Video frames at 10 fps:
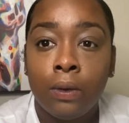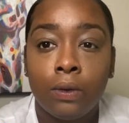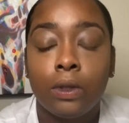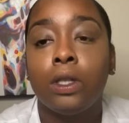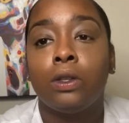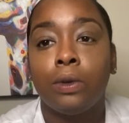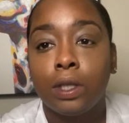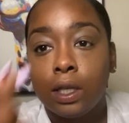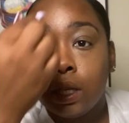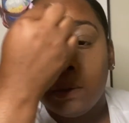See, so it's
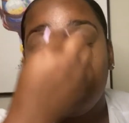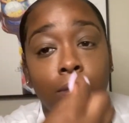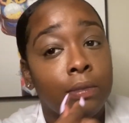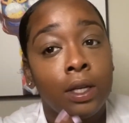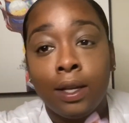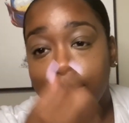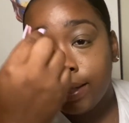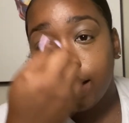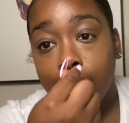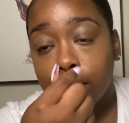
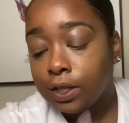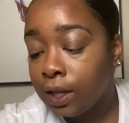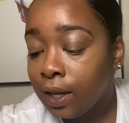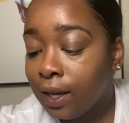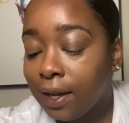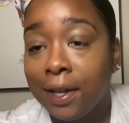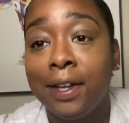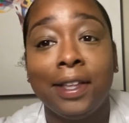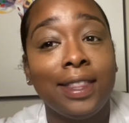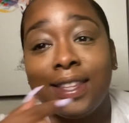snatched.
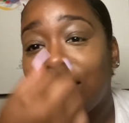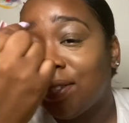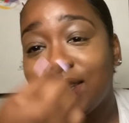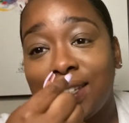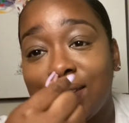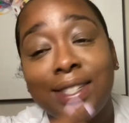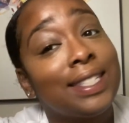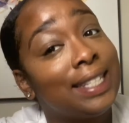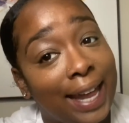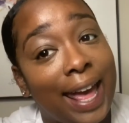Nose is still
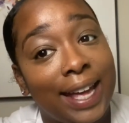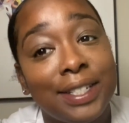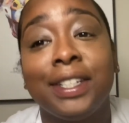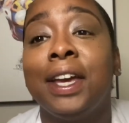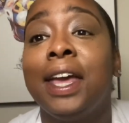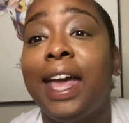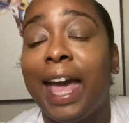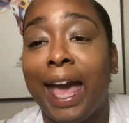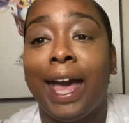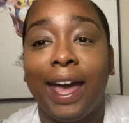snatched.
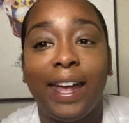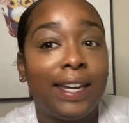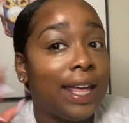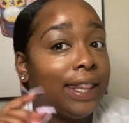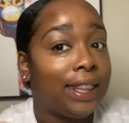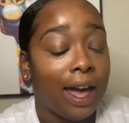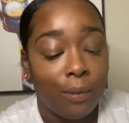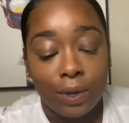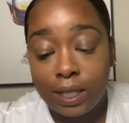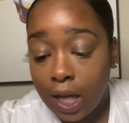And that
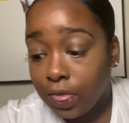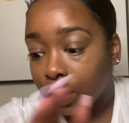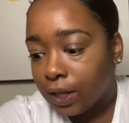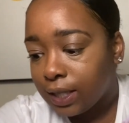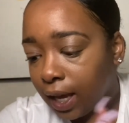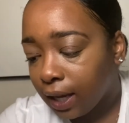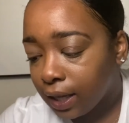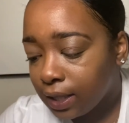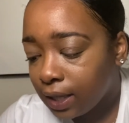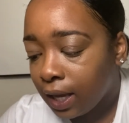was 30
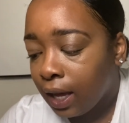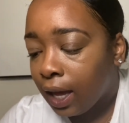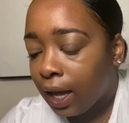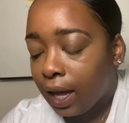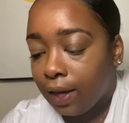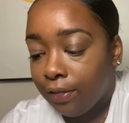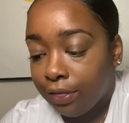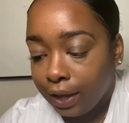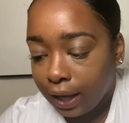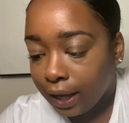seconds.
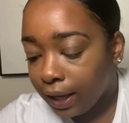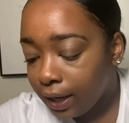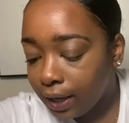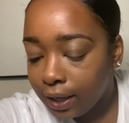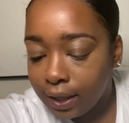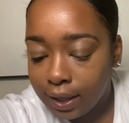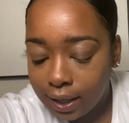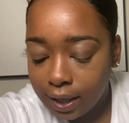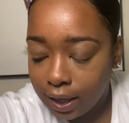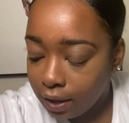Then,
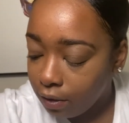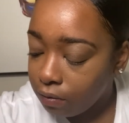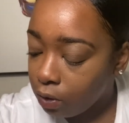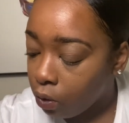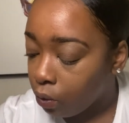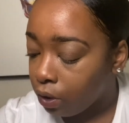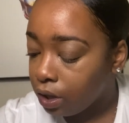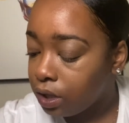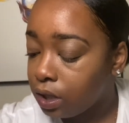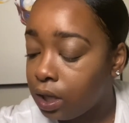of
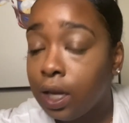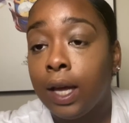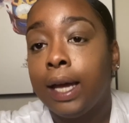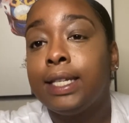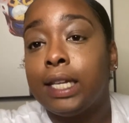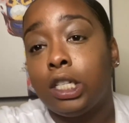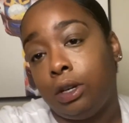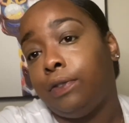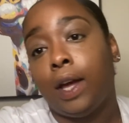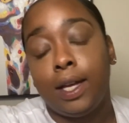course, set your
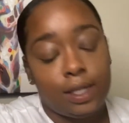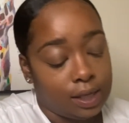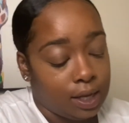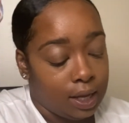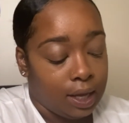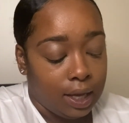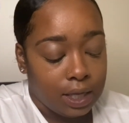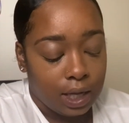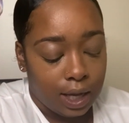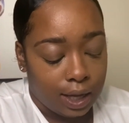face.
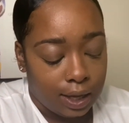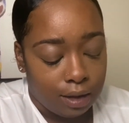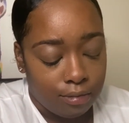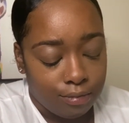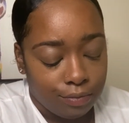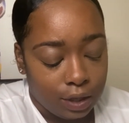I'm